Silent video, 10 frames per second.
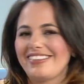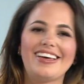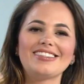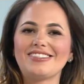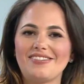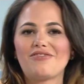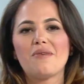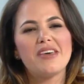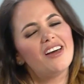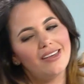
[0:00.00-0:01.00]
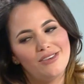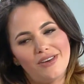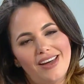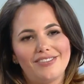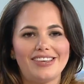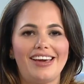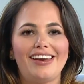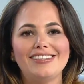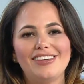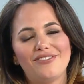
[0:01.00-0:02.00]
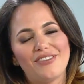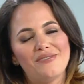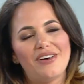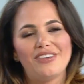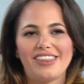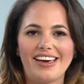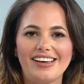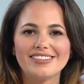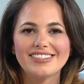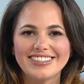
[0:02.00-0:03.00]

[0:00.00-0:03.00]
that from there, then you kind of take it easy from everything else.